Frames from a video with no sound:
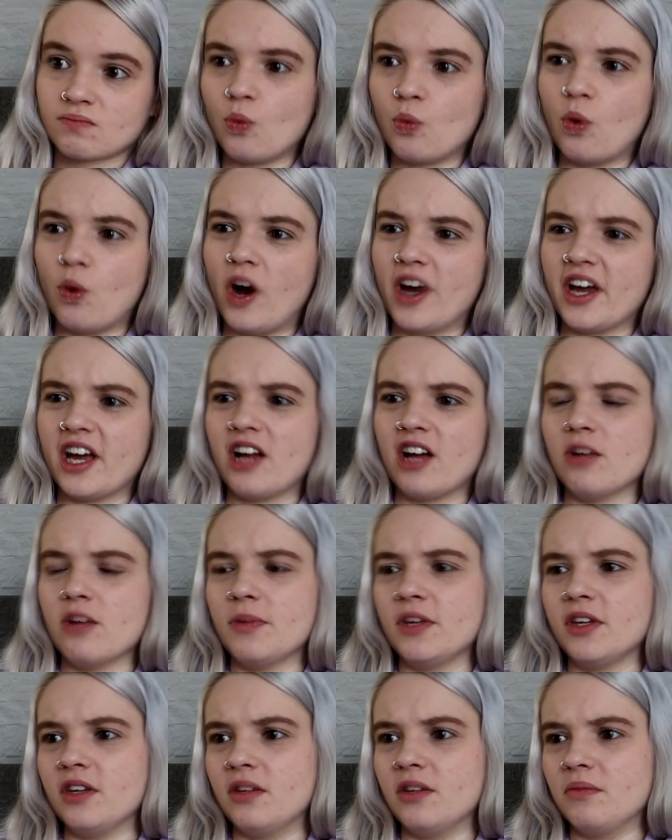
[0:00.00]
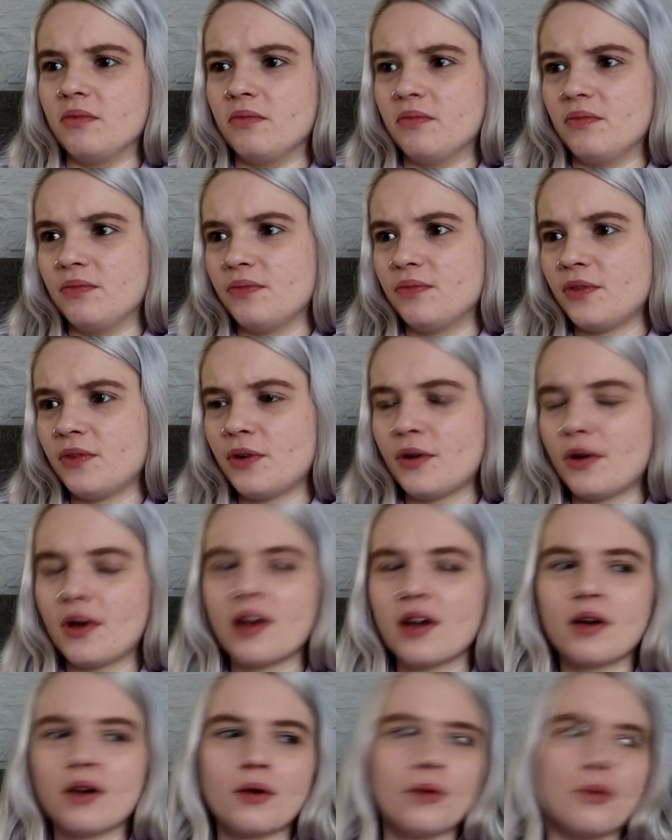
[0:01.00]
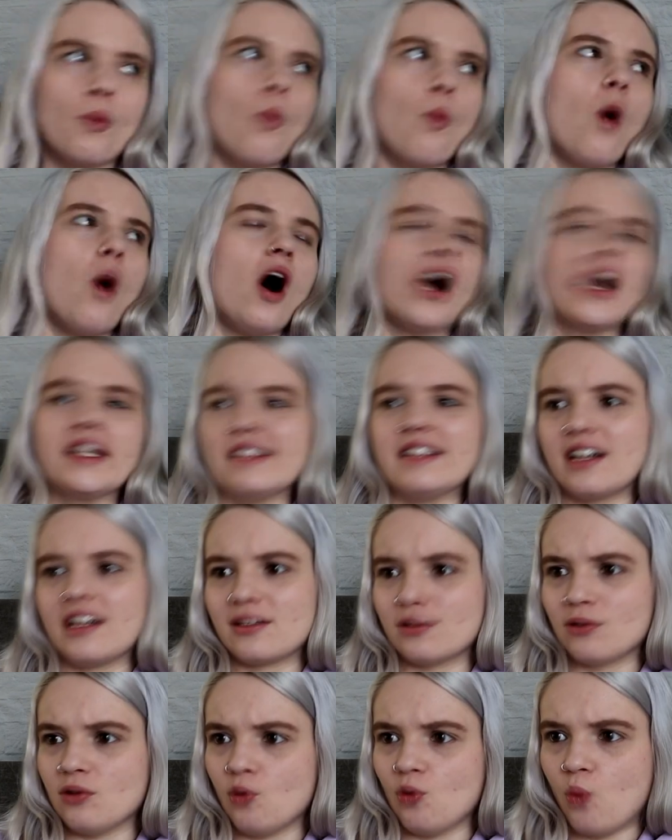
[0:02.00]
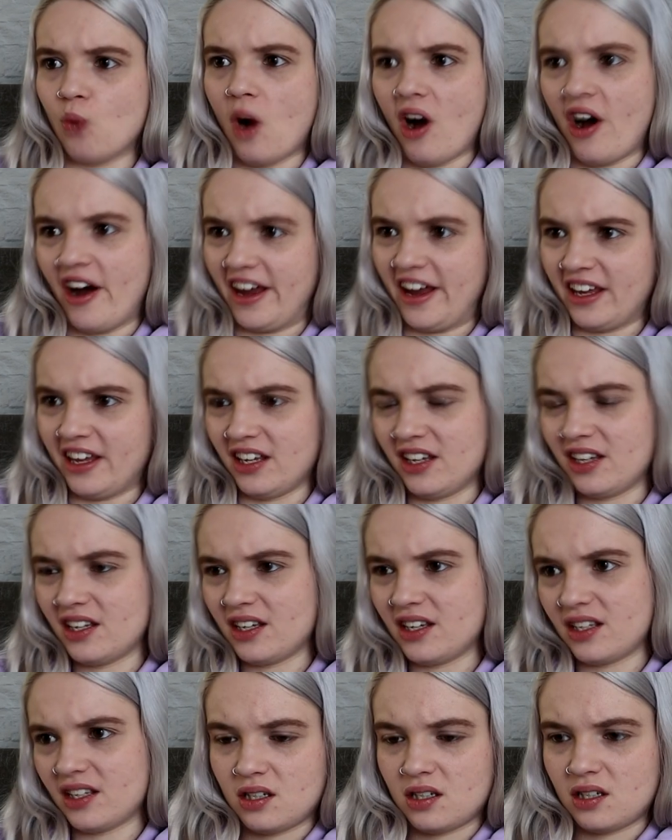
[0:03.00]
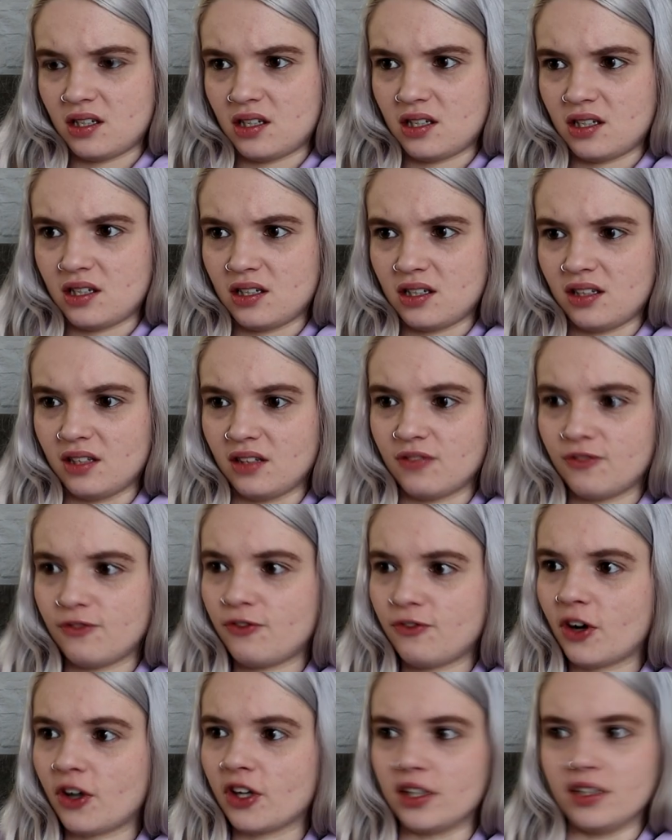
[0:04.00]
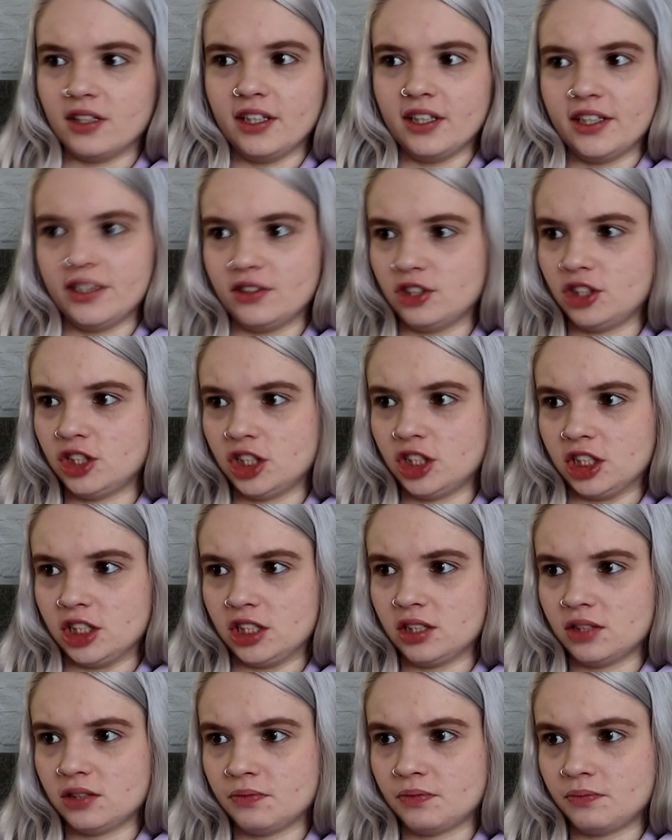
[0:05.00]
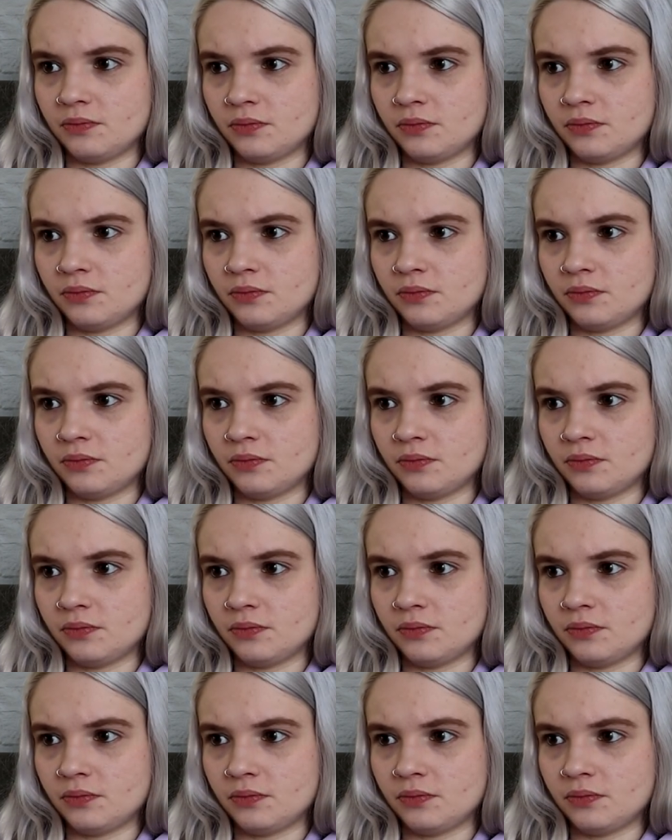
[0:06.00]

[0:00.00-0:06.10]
Why help him? Why, Daryl? Why? That fucking little shit.